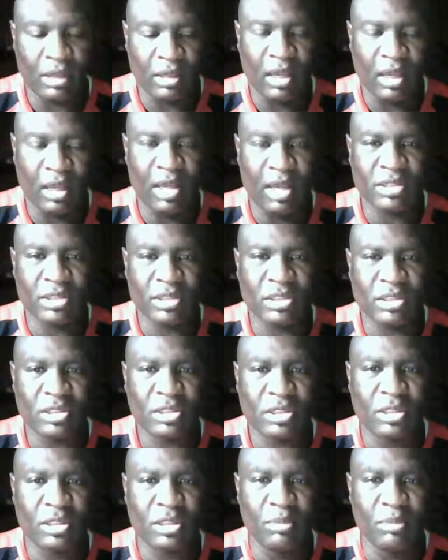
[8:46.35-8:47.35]
uh,
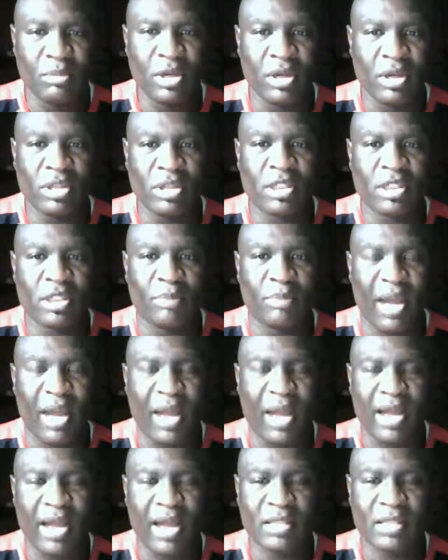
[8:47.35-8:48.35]
Samir
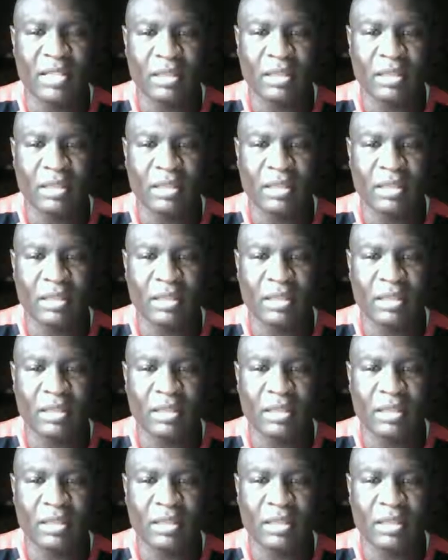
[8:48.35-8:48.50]
Shabazz